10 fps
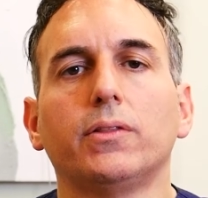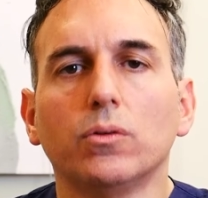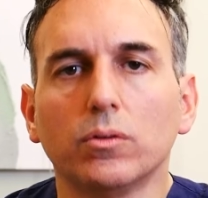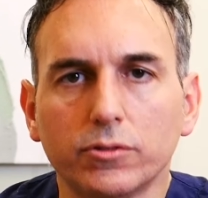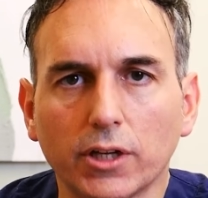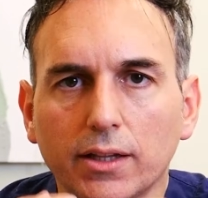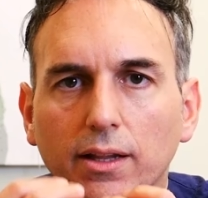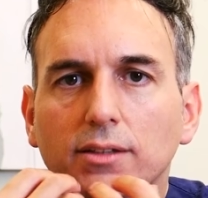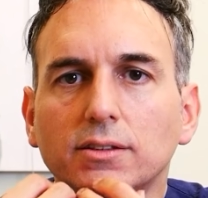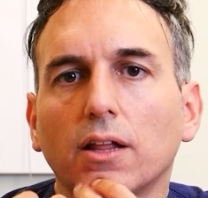That's
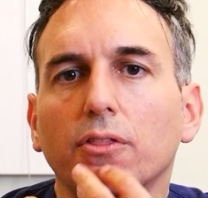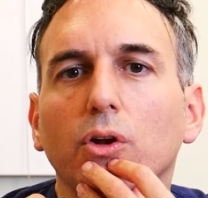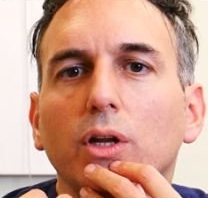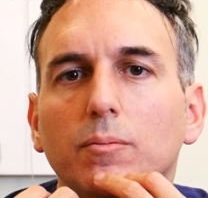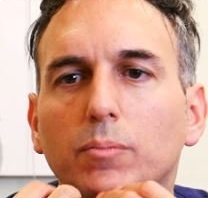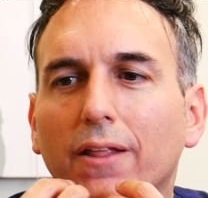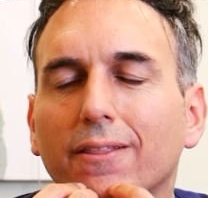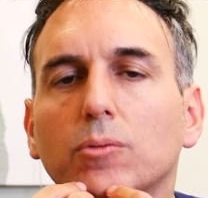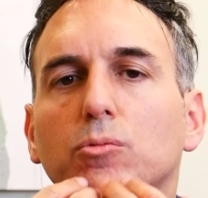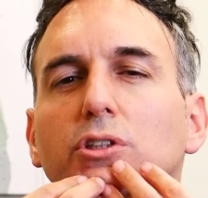perfect. Look at the
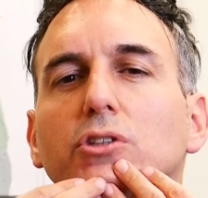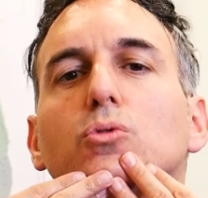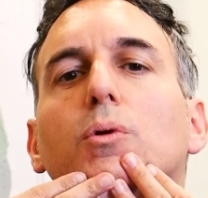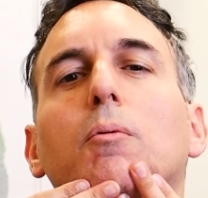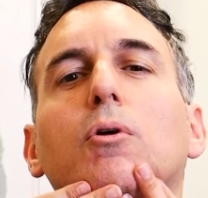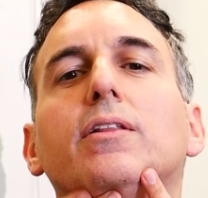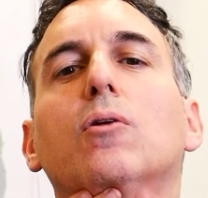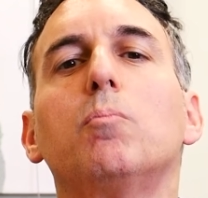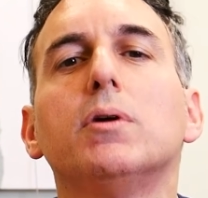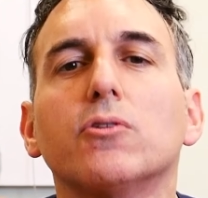feeling. Feels like a
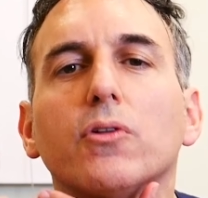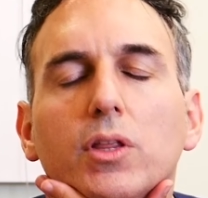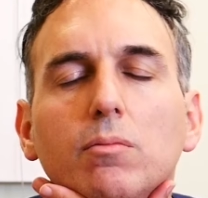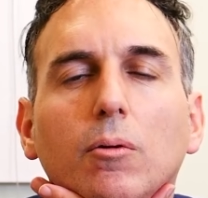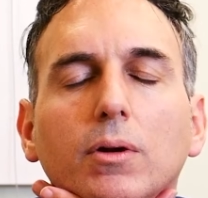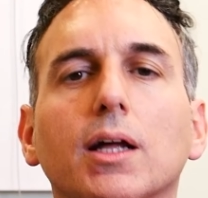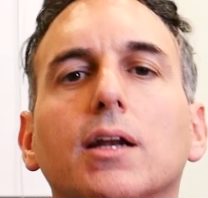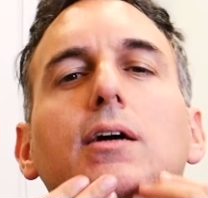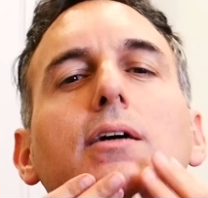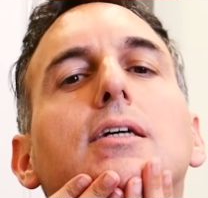weight has been lifted
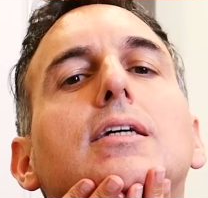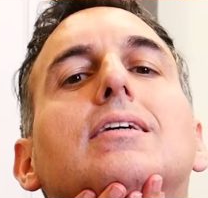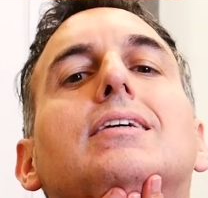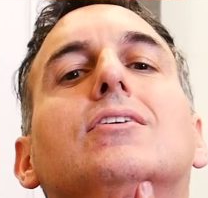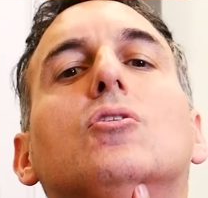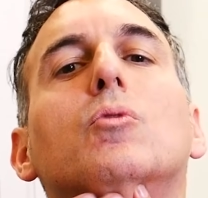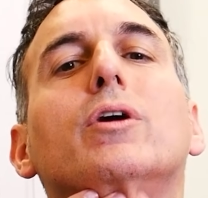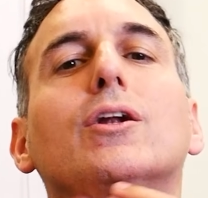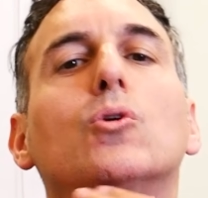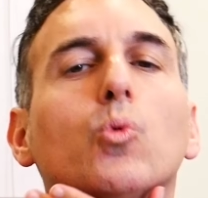off our shoulders, doesn't
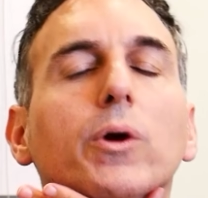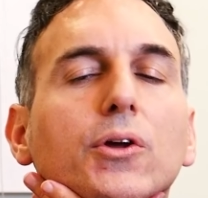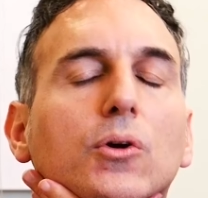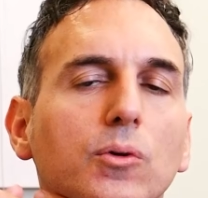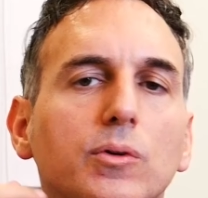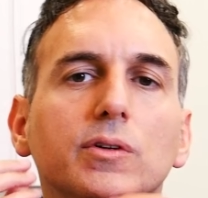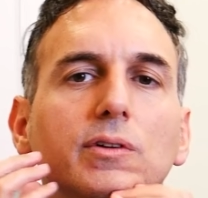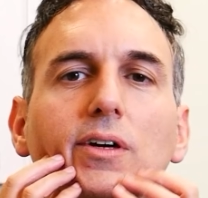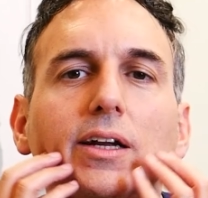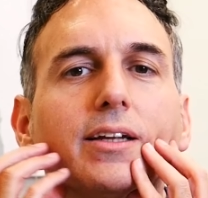it? Like in the
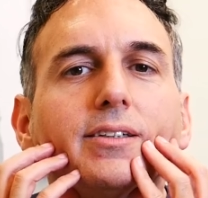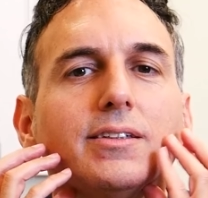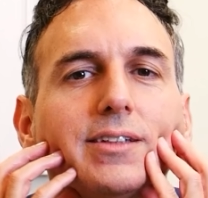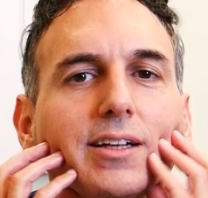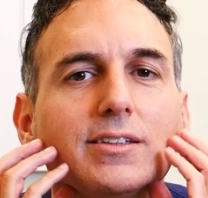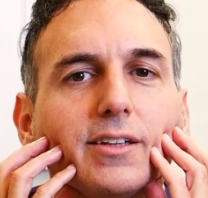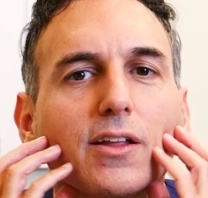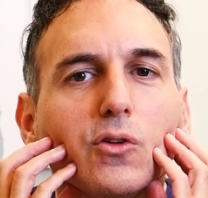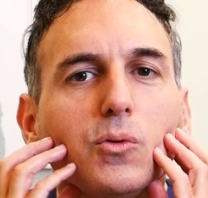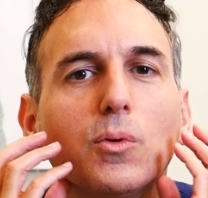neck. The
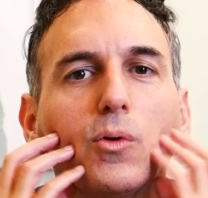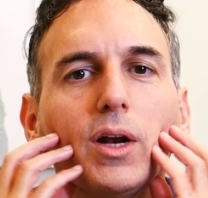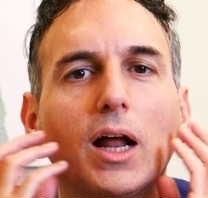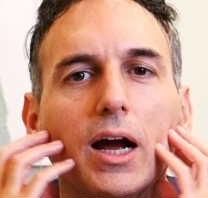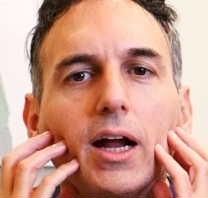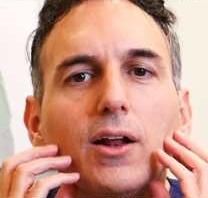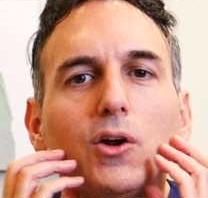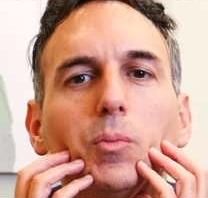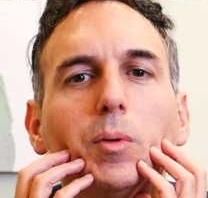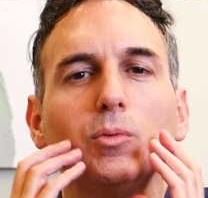feeling a little bit in the
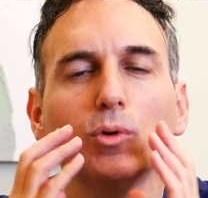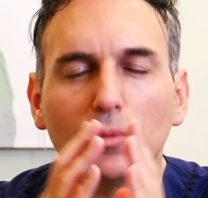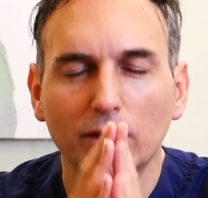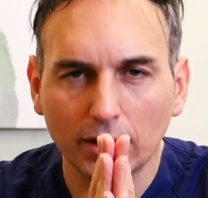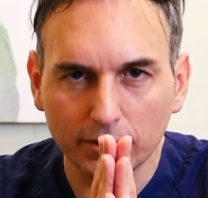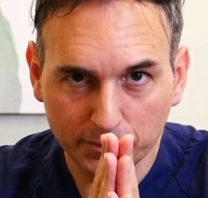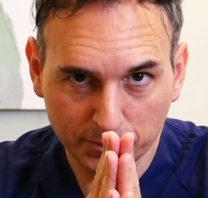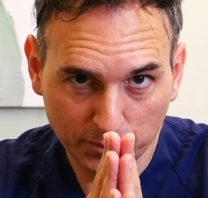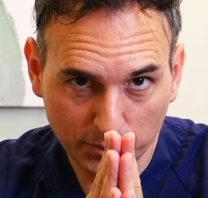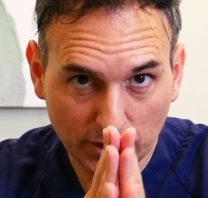face, in the
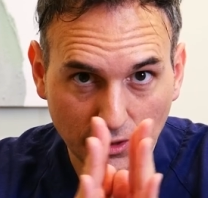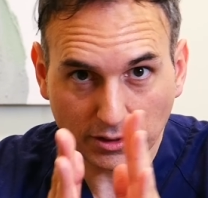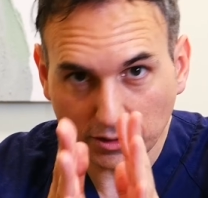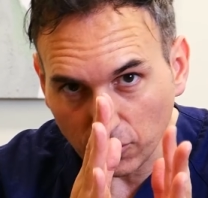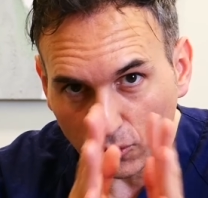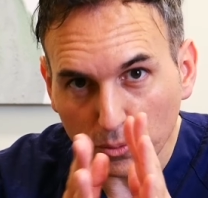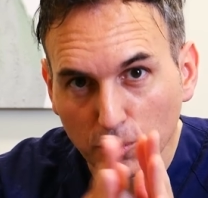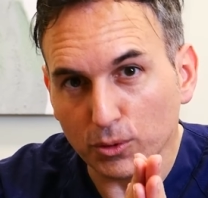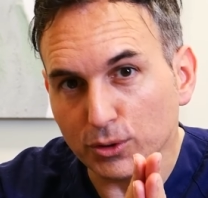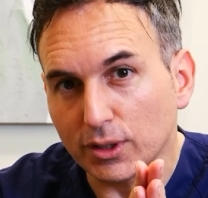cheekbones, right? That
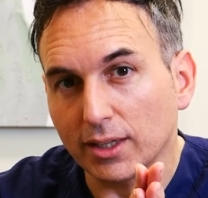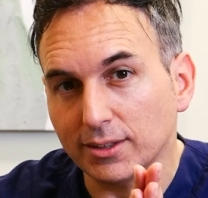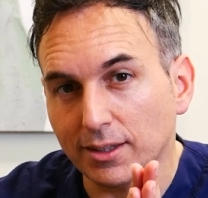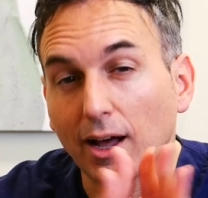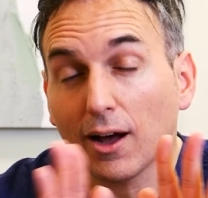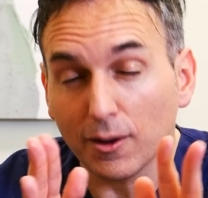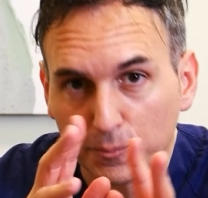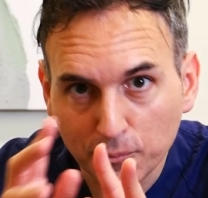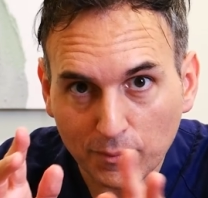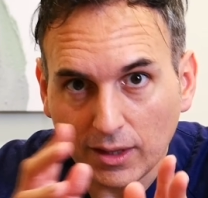feeling a little bit
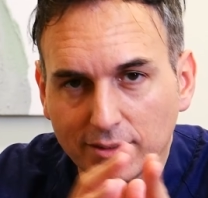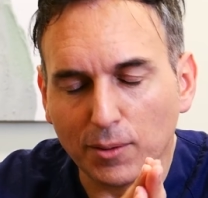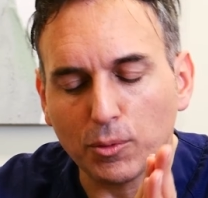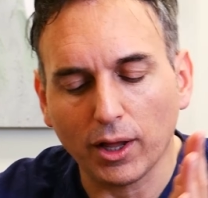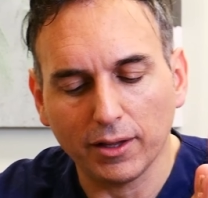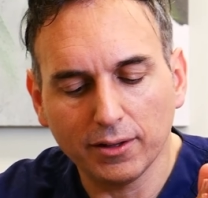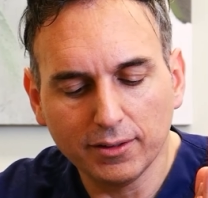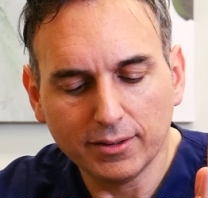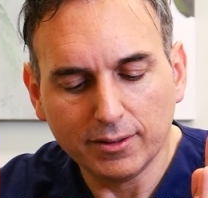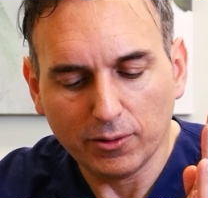is over there,
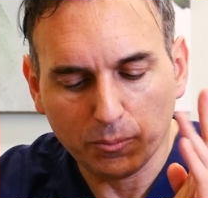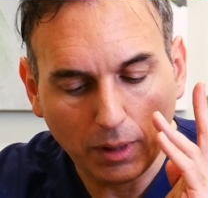okay?